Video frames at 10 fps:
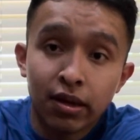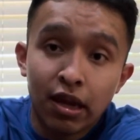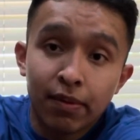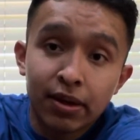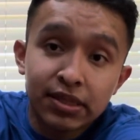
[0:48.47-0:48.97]

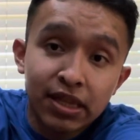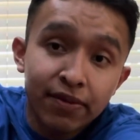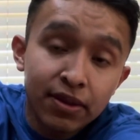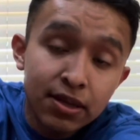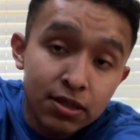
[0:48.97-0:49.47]
it must
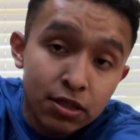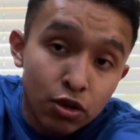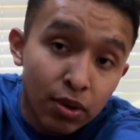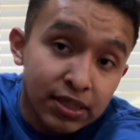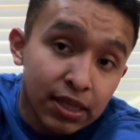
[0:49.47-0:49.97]
have this
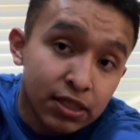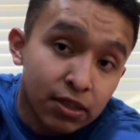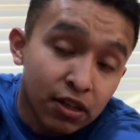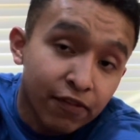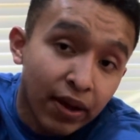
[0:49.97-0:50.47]
USA
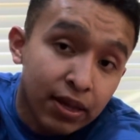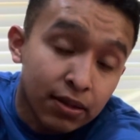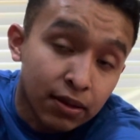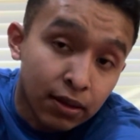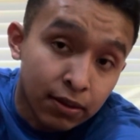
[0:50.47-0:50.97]
certified
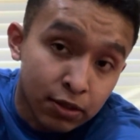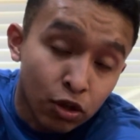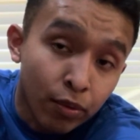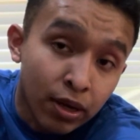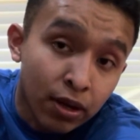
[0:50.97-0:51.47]

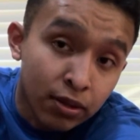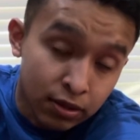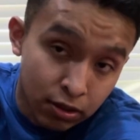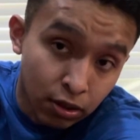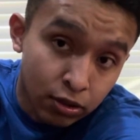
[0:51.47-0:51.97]
sewing
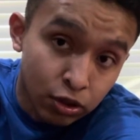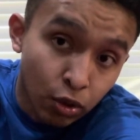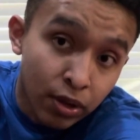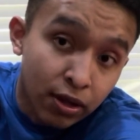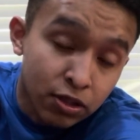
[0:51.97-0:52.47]

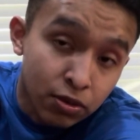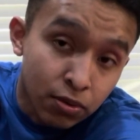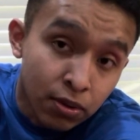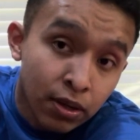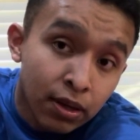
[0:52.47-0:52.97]

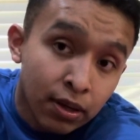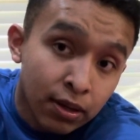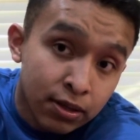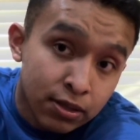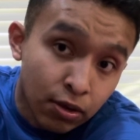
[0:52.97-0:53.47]
onto.
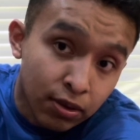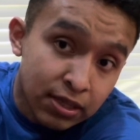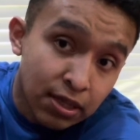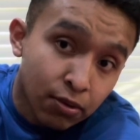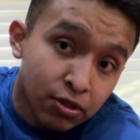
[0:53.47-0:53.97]
So
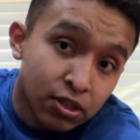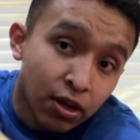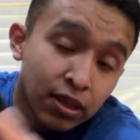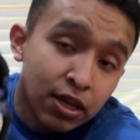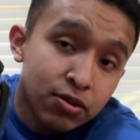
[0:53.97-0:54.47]
this little
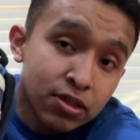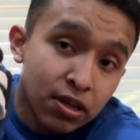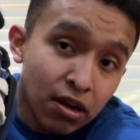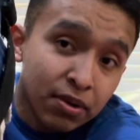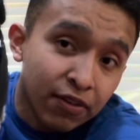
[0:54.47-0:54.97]
sticker that you see
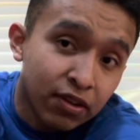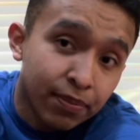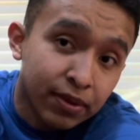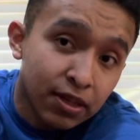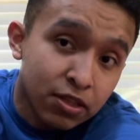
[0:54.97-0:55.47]
here, I'm gonna
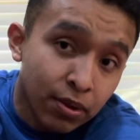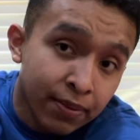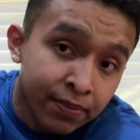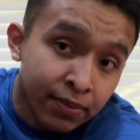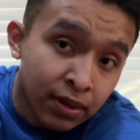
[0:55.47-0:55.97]
flip it this way.
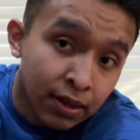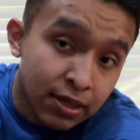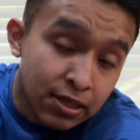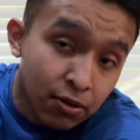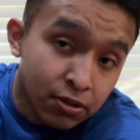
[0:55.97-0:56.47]

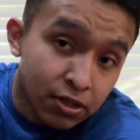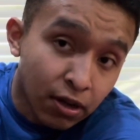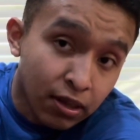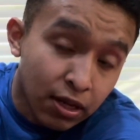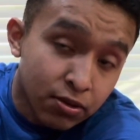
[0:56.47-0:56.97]
This little
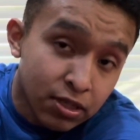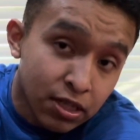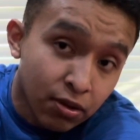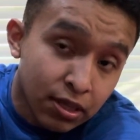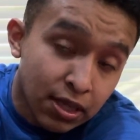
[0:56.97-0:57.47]
sticker that you
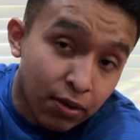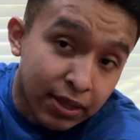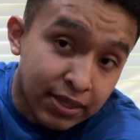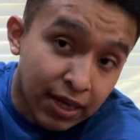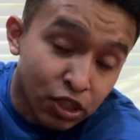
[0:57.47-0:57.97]
see, or this little
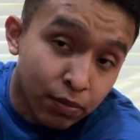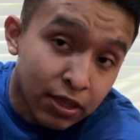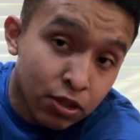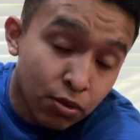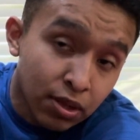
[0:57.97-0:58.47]

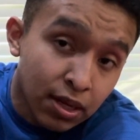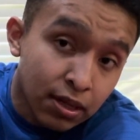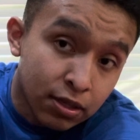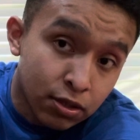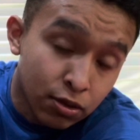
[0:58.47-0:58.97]
attachment to
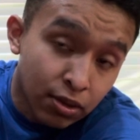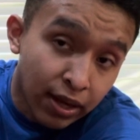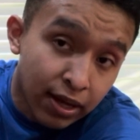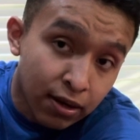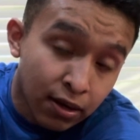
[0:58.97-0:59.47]
the
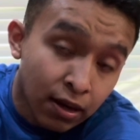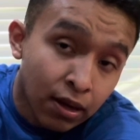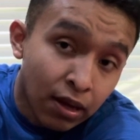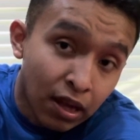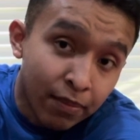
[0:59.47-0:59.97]
headgear,
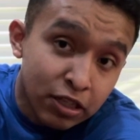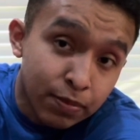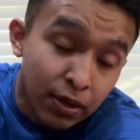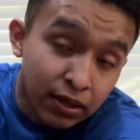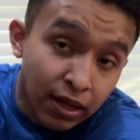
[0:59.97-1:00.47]
it must
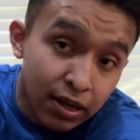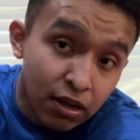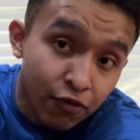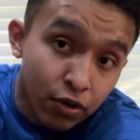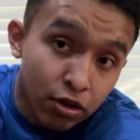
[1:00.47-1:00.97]
be on the
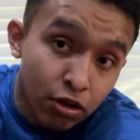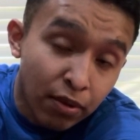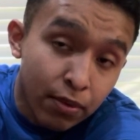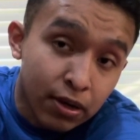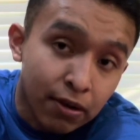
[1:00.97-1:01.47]
headgear for you to be
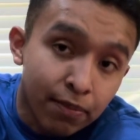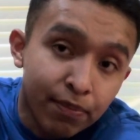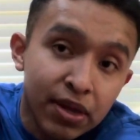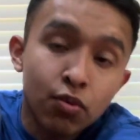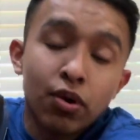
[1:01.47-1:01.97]
able to
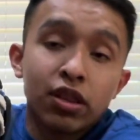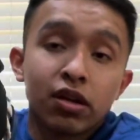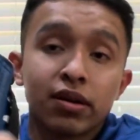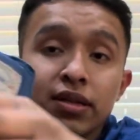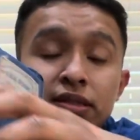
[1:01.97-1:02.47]
compete.
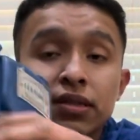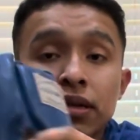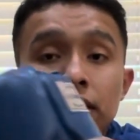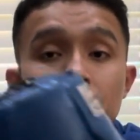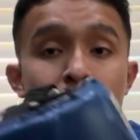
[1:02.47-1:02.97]
Whether it's
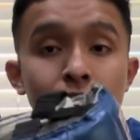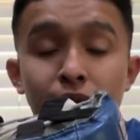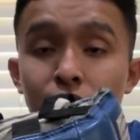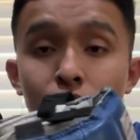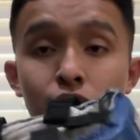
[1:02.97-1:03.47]

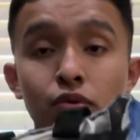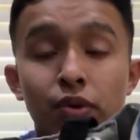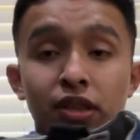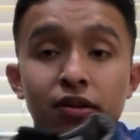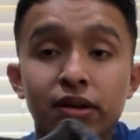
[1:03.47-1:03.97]
blue, whether